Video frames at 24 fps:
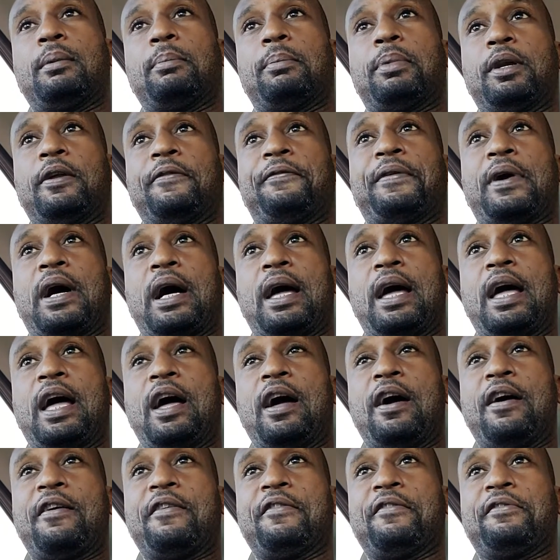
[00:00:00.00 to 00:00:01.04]
But if I
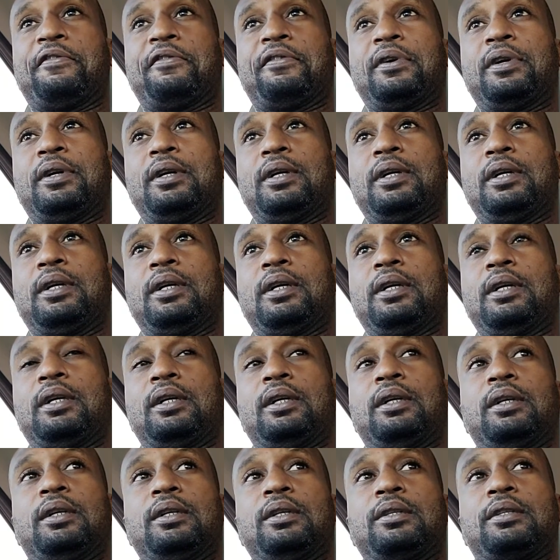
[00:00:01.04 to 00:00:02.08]
have
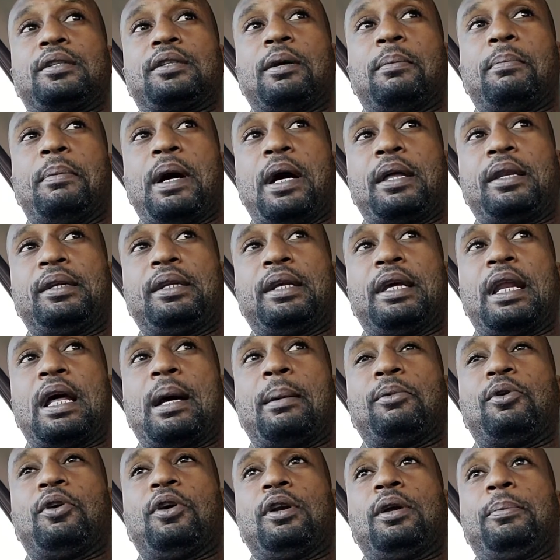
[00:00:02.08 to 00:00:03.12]
somebody that
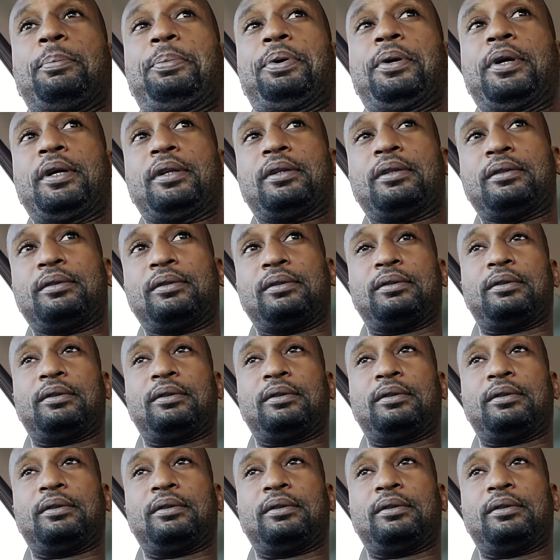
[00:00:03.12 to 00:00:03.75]
I'm going to put